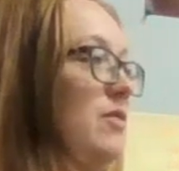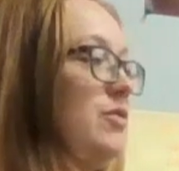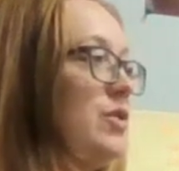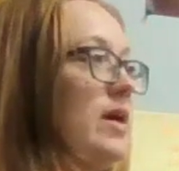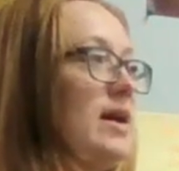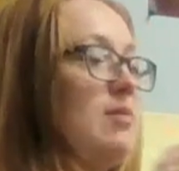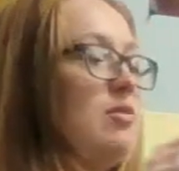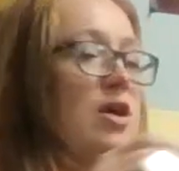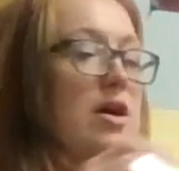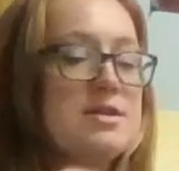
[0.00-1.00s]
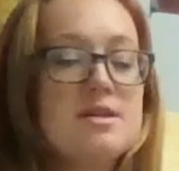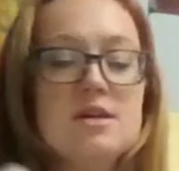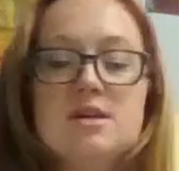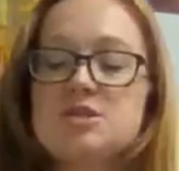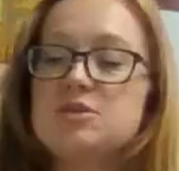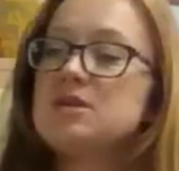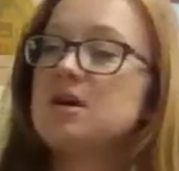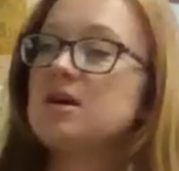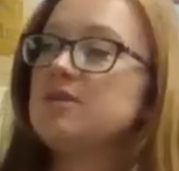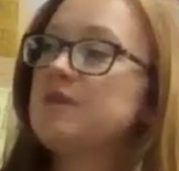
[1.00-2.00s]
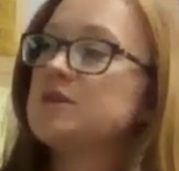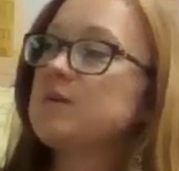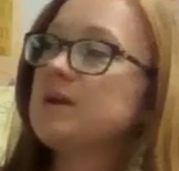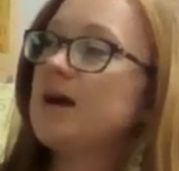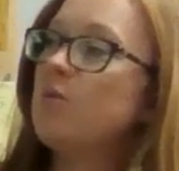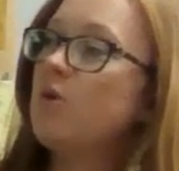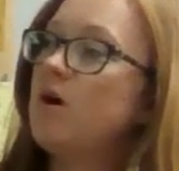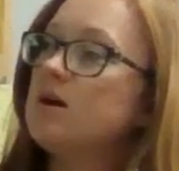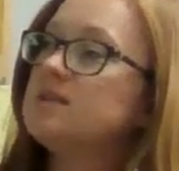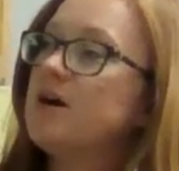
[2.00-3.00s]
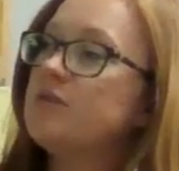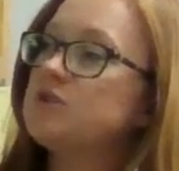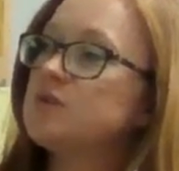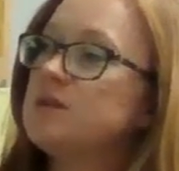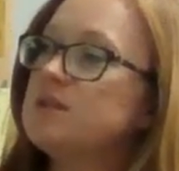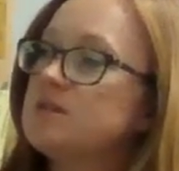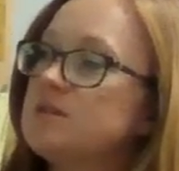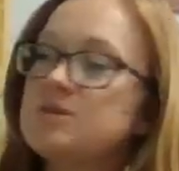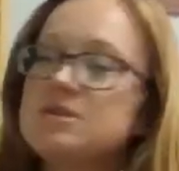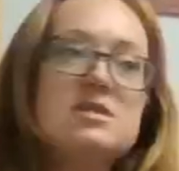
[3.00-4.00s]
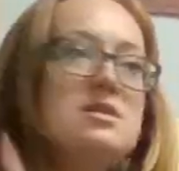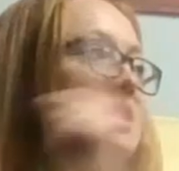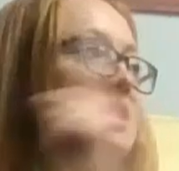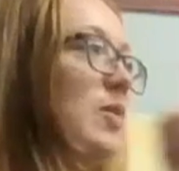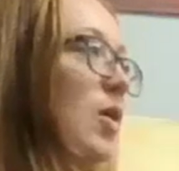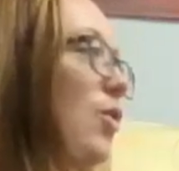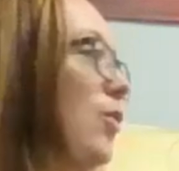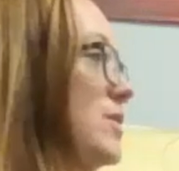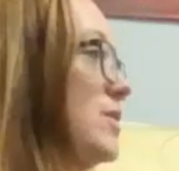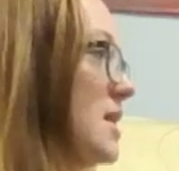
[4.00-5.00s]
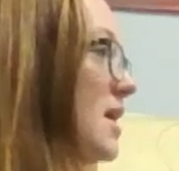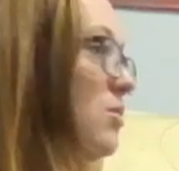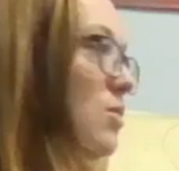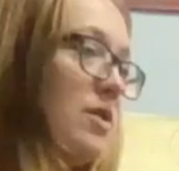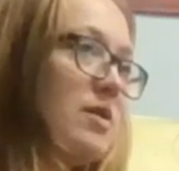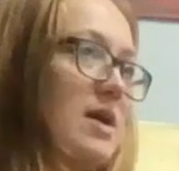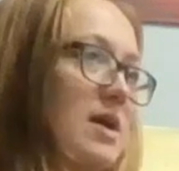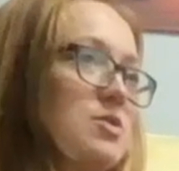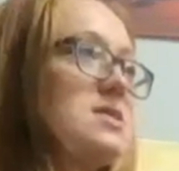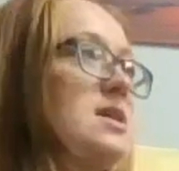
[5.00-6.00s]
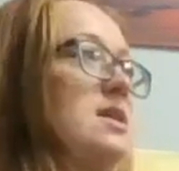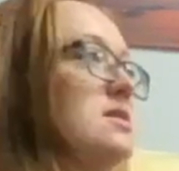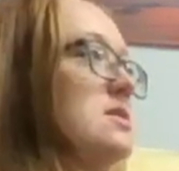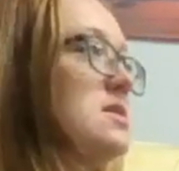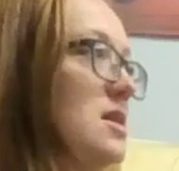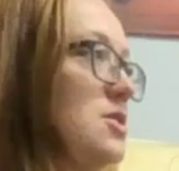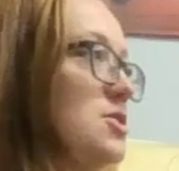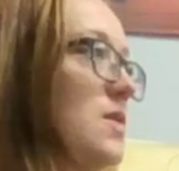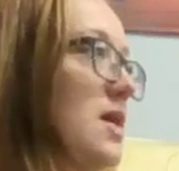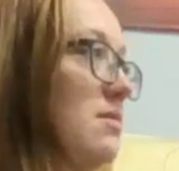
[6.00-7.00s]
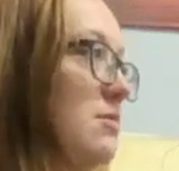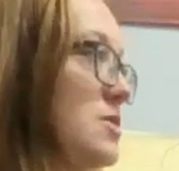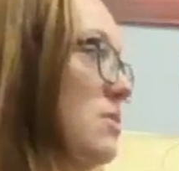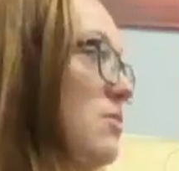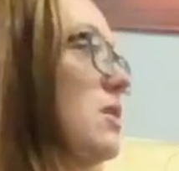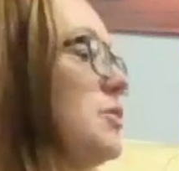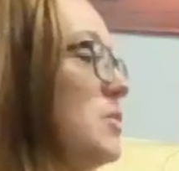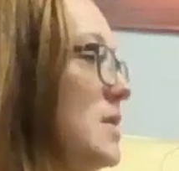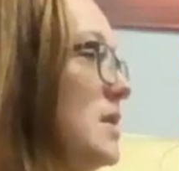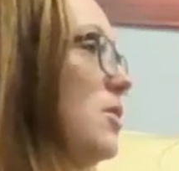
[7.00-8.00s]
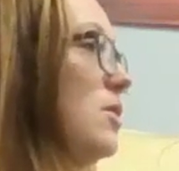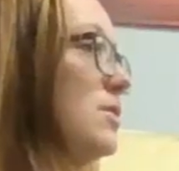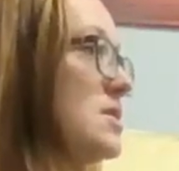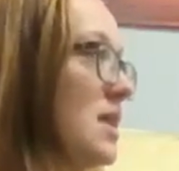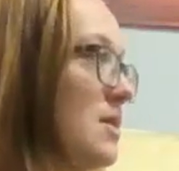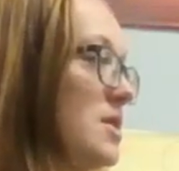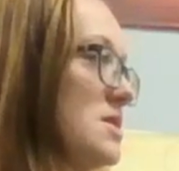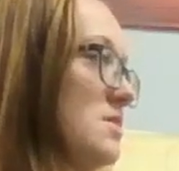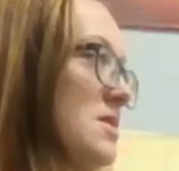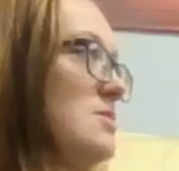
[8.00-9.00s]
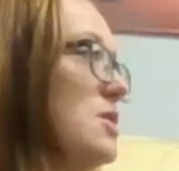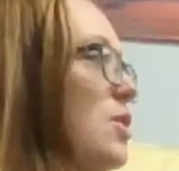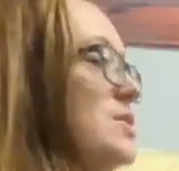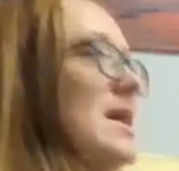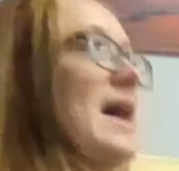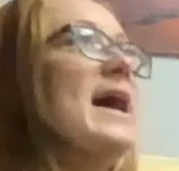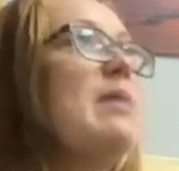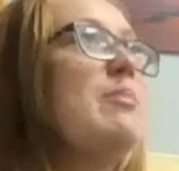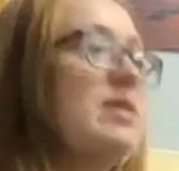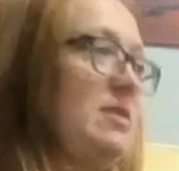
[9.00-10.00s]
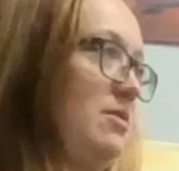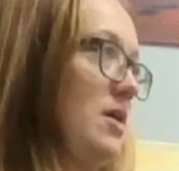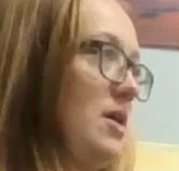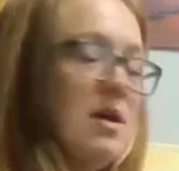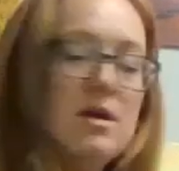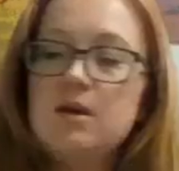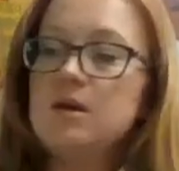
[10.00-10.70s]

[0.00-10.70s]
If you're like, I'm lost. So start the first one. I walk down the street. There's a deep hole in the sidewalk. Okay. We're just setting the stage, right? There's nothing wrong with there being a hole in the sidewalk. Sometimes holes happen. Okay.